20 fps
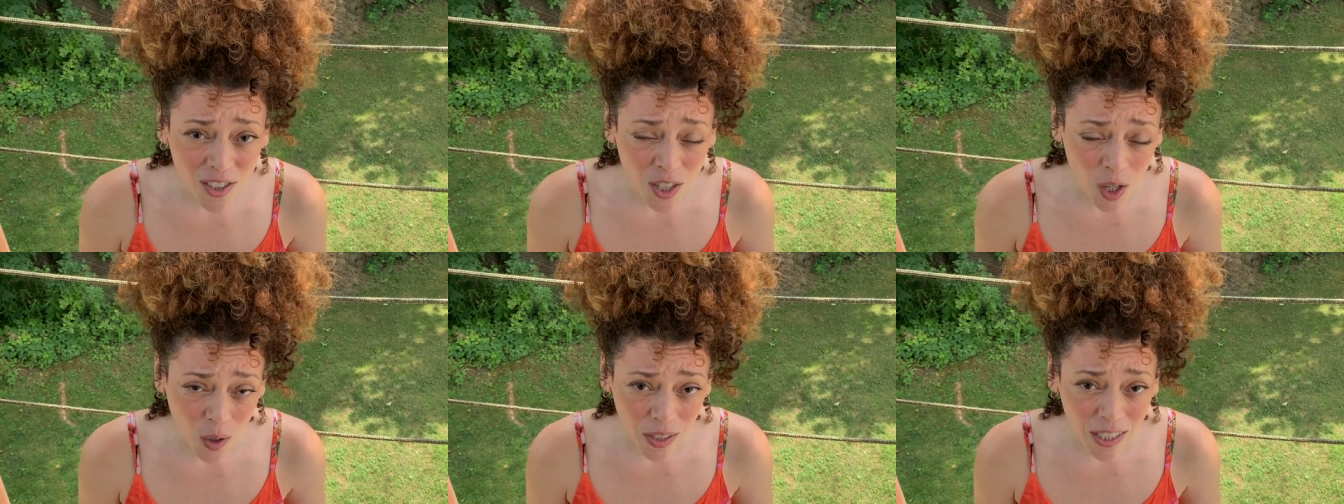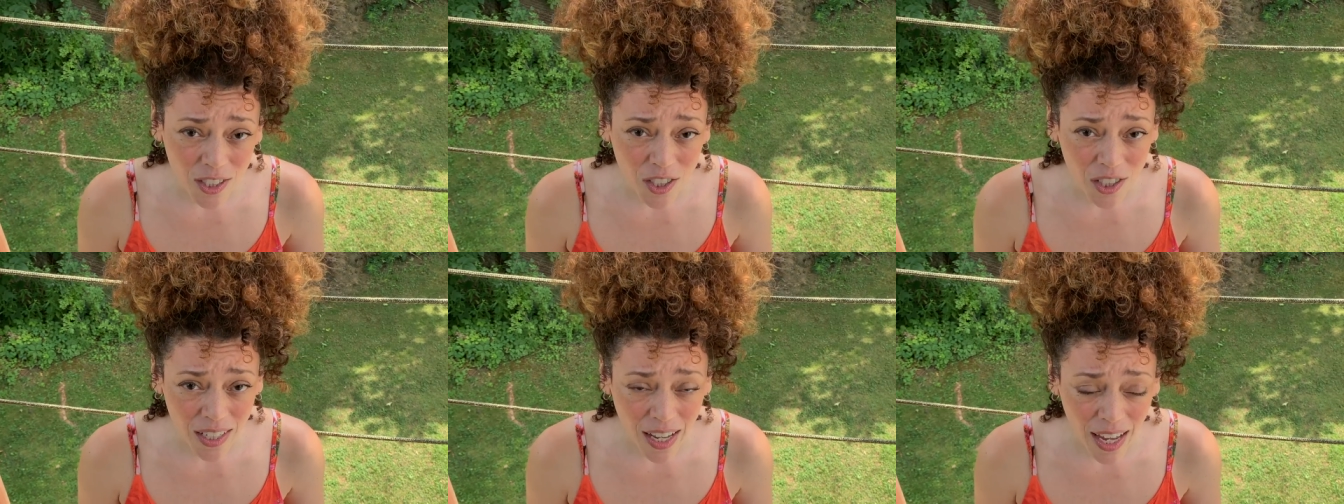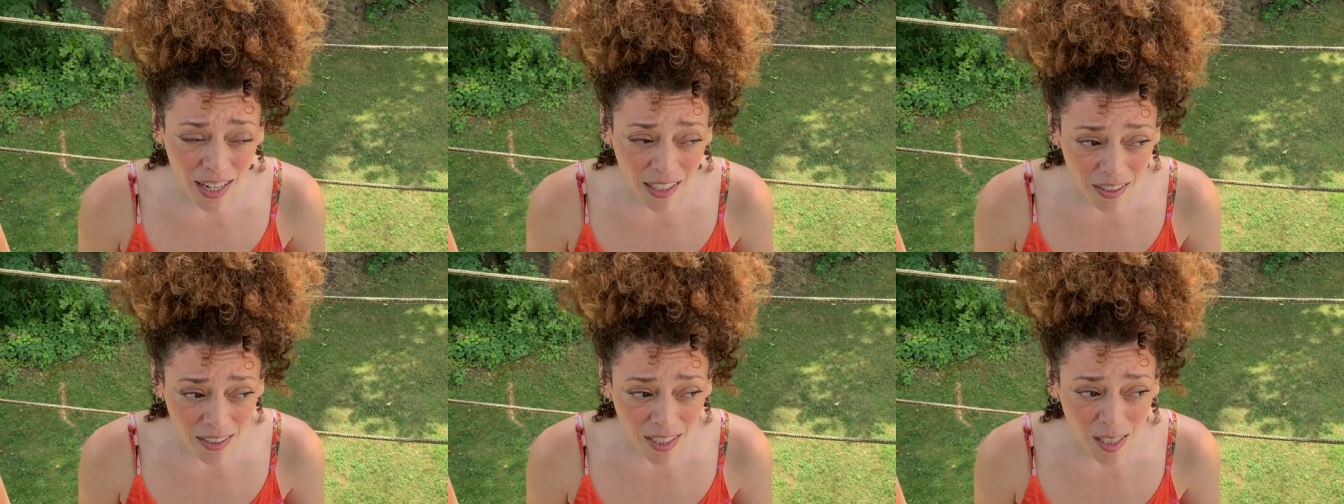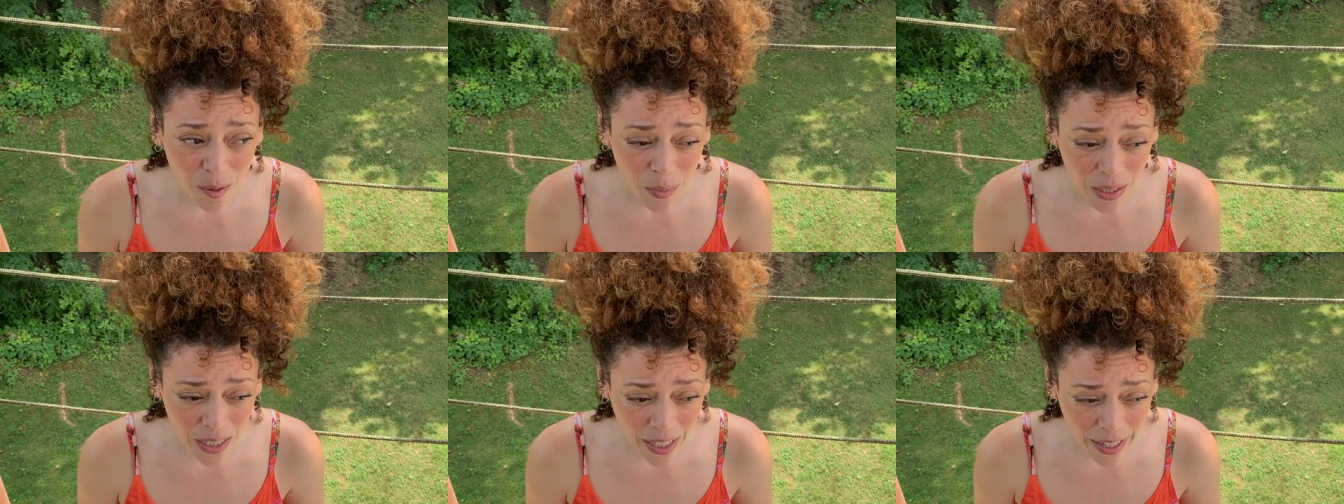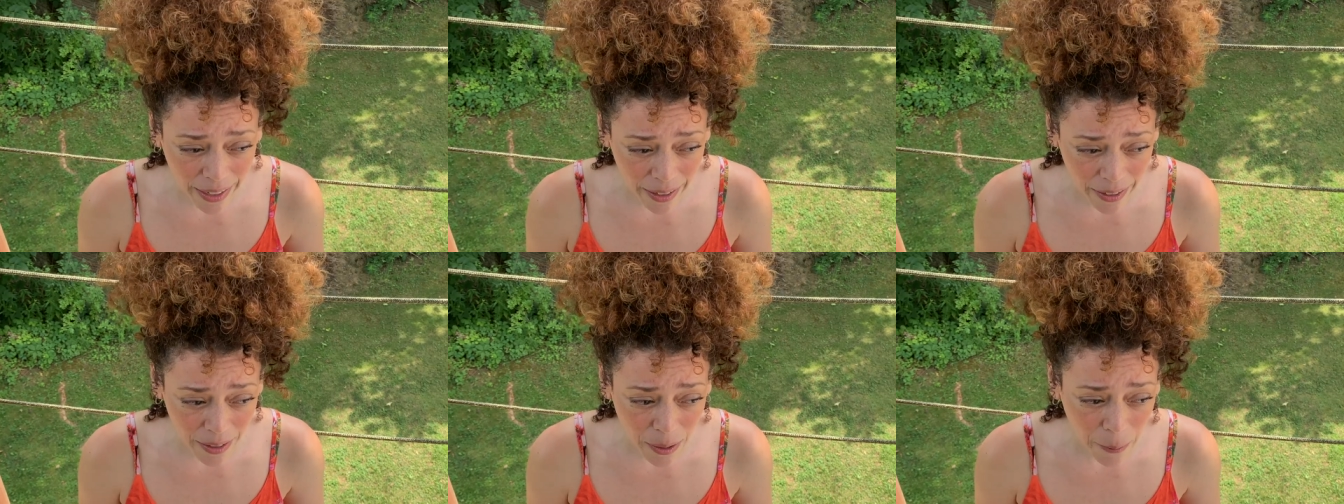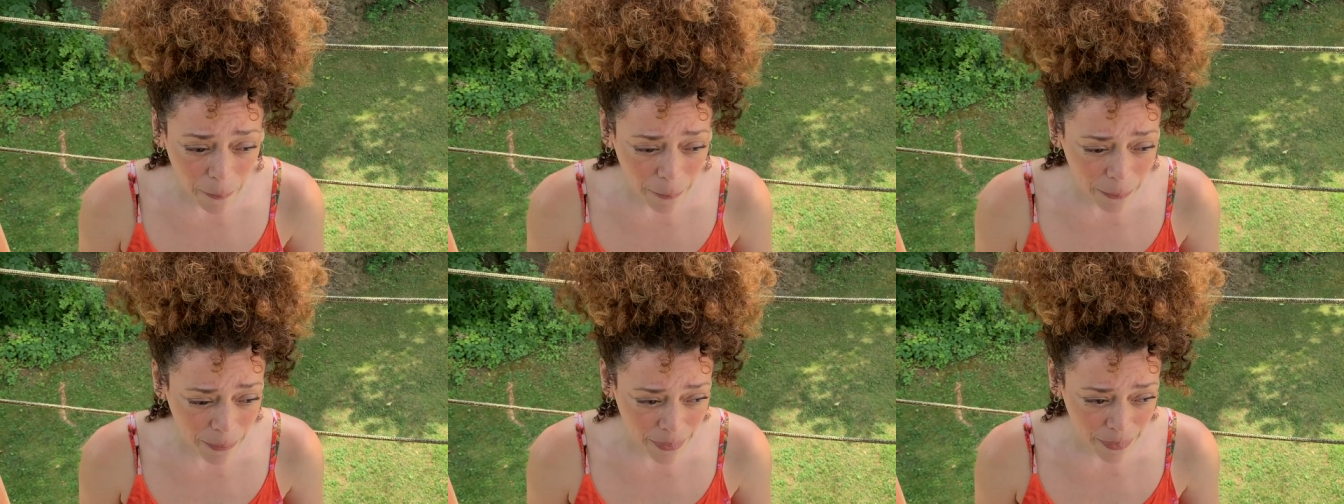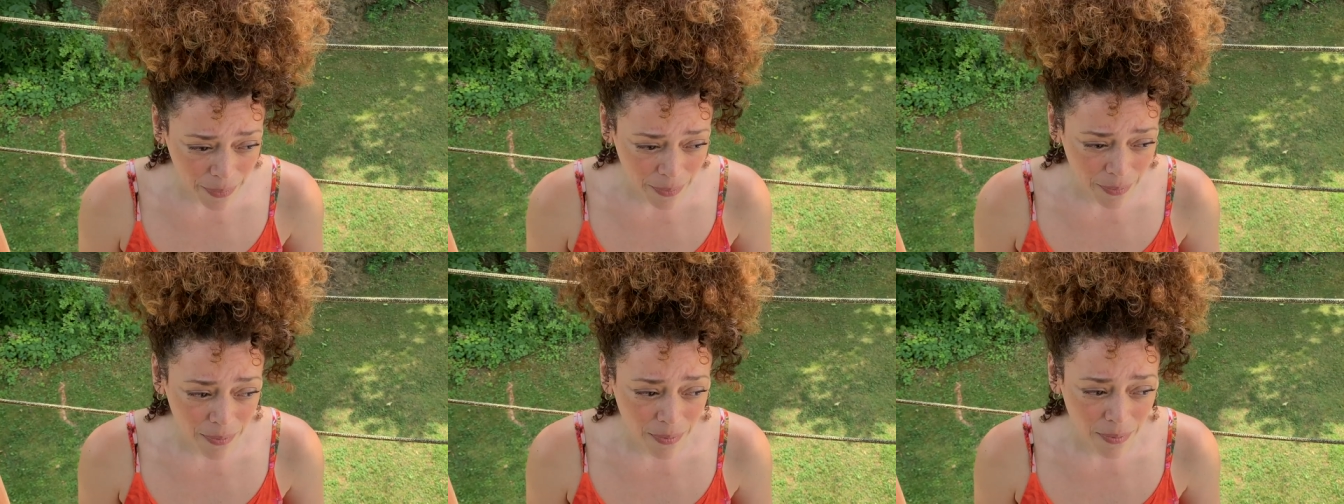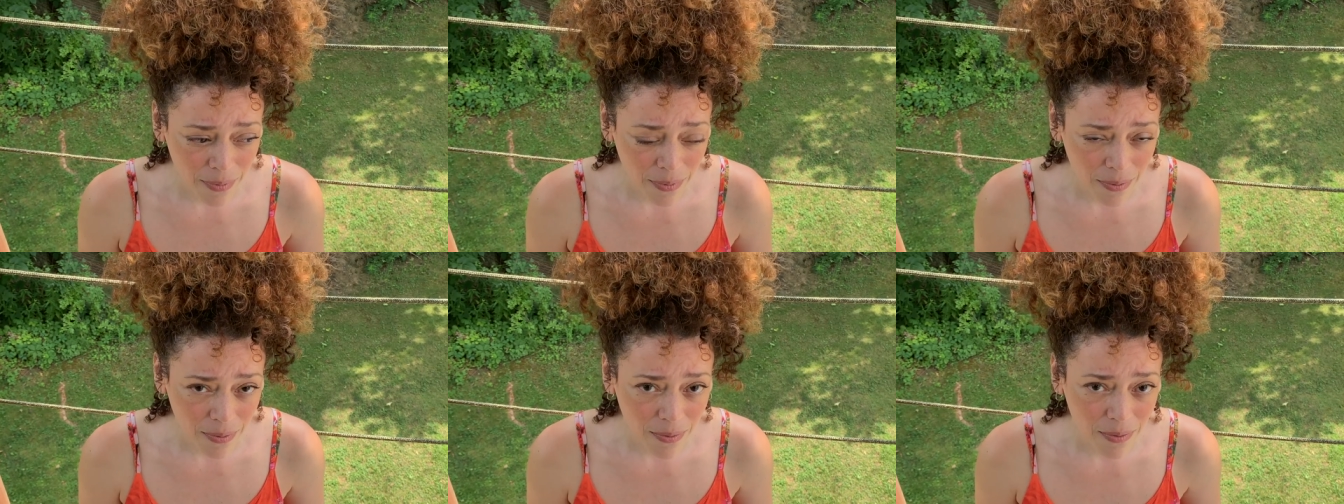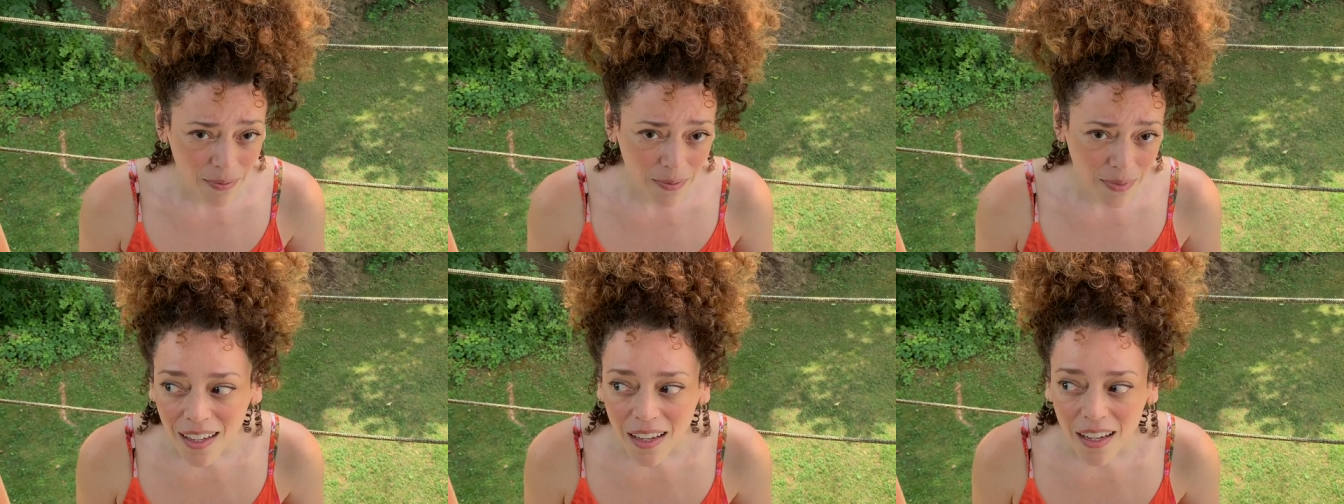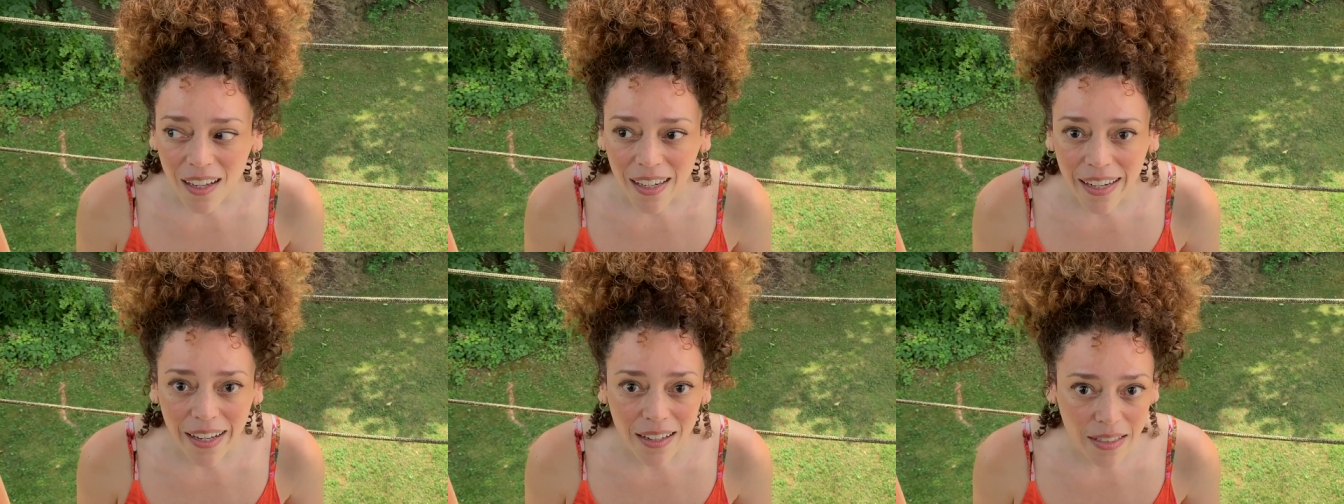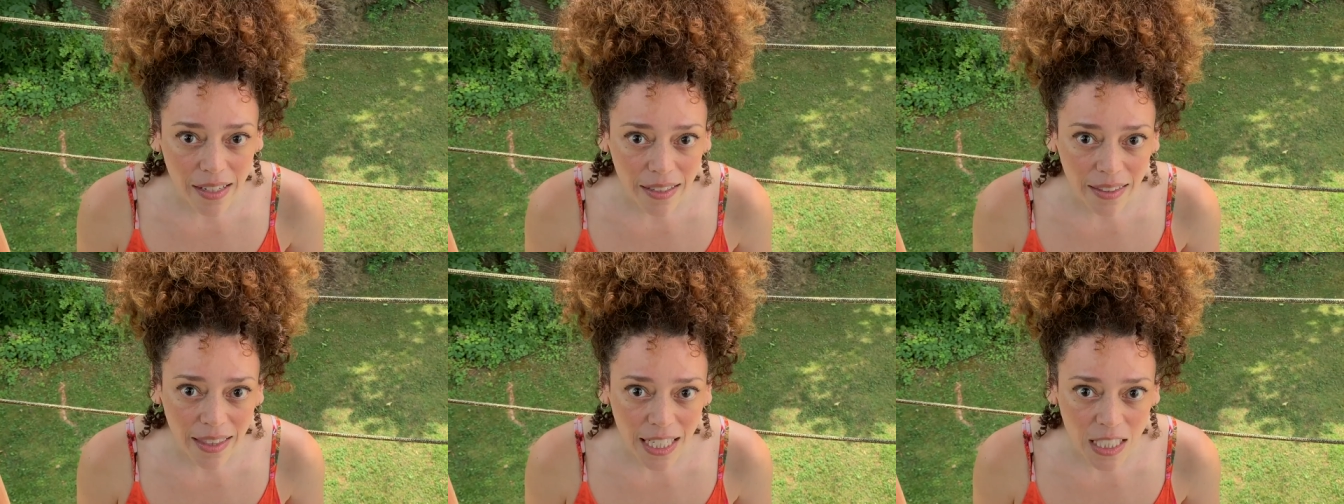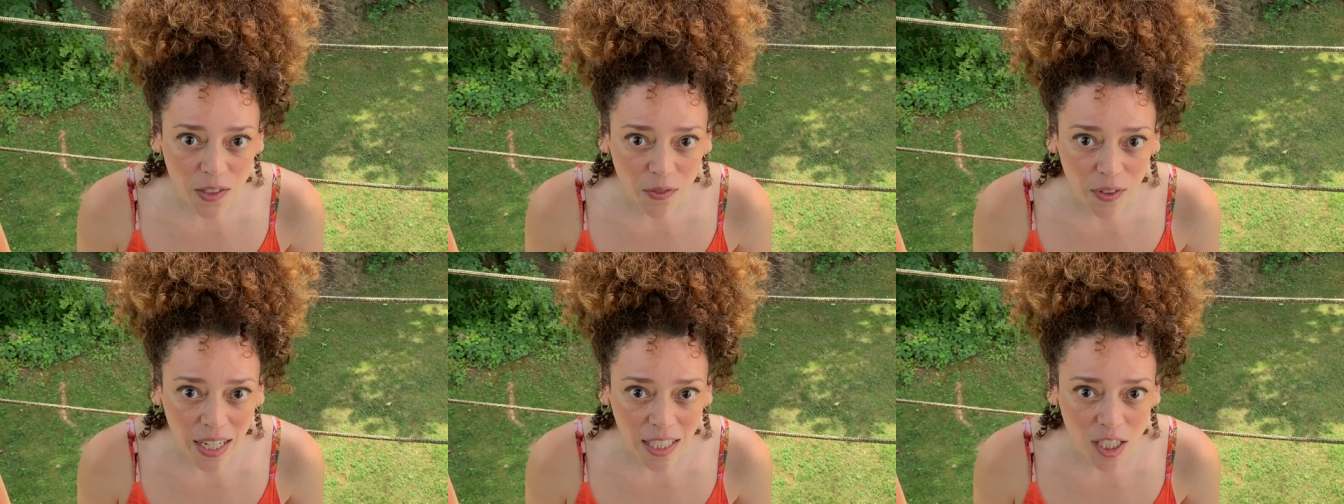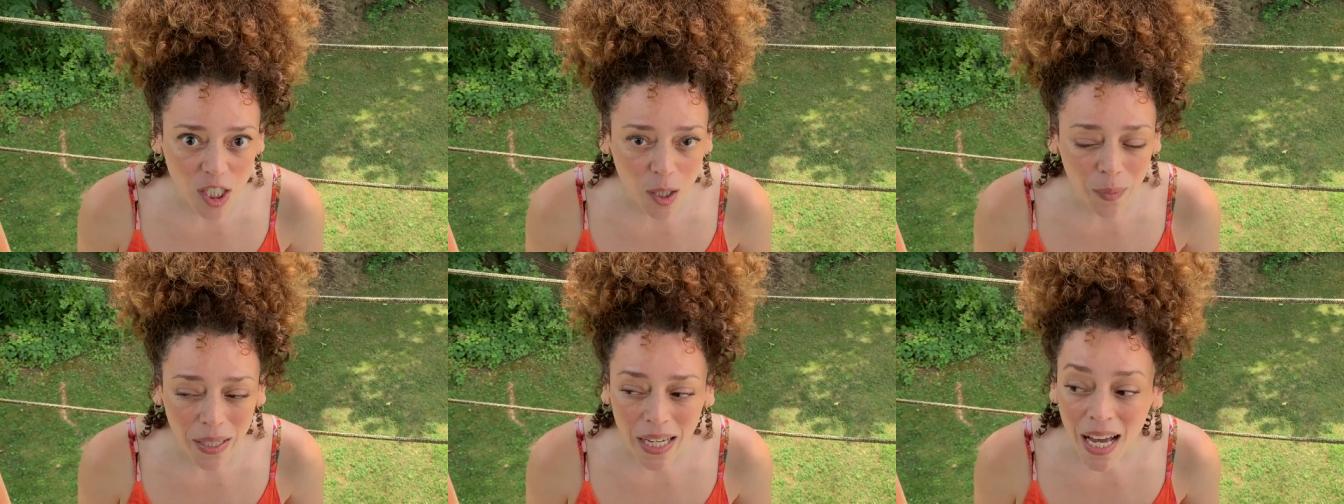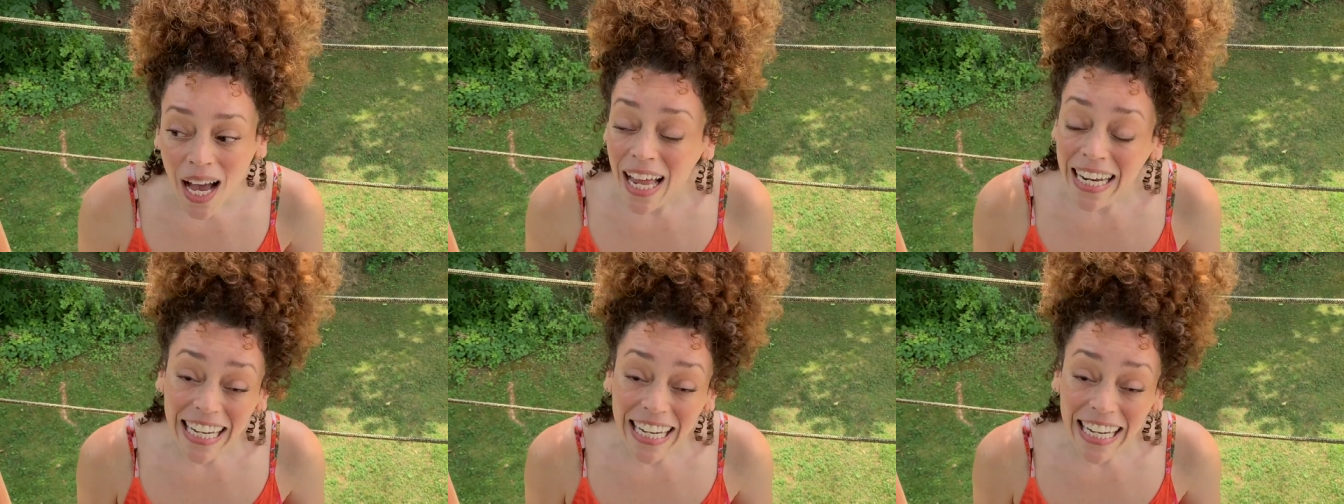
Tony just kind of looked at me like, and I was like, thanks for catching me.